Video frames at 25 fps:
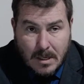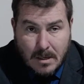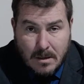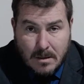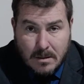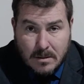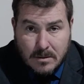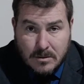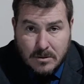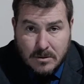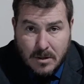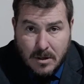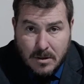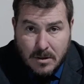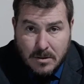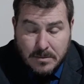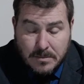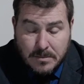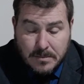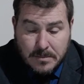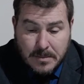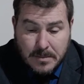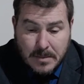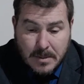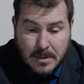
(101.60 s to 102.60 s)
So
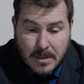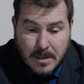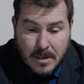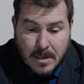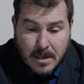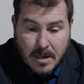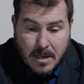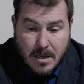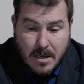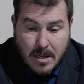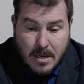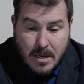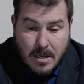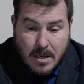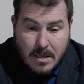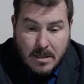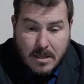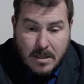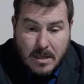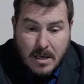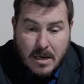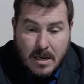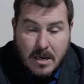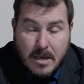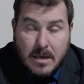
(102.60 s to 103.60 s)

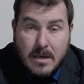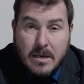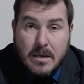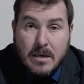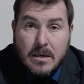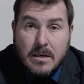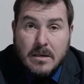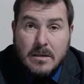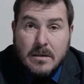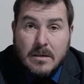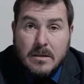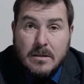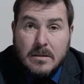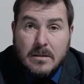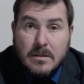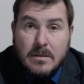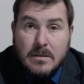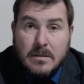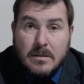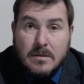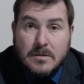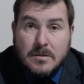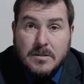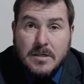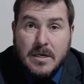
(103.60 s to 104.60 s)
they
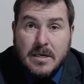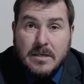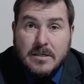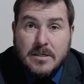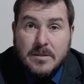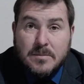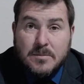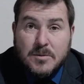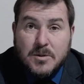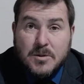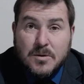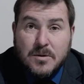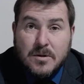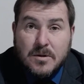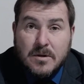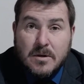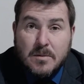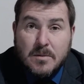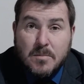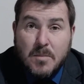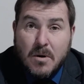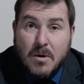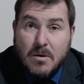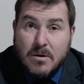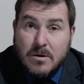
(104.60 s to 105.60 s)
sent him to the
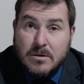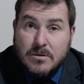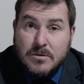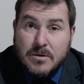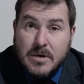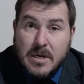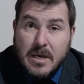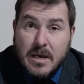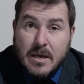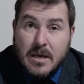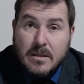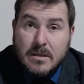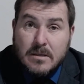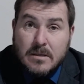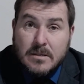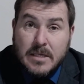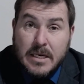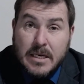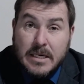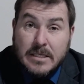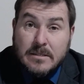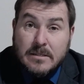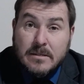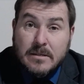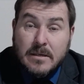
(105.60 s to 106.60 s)
laboratory and the
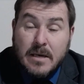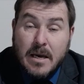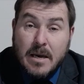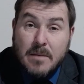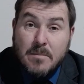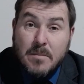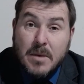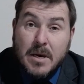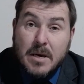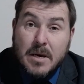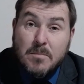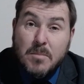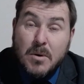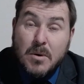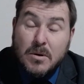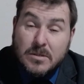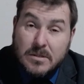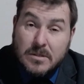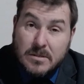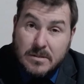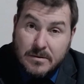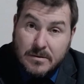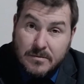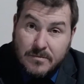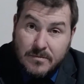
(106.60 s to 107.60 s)
test came back
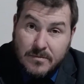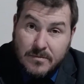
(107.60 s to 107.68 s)
positive.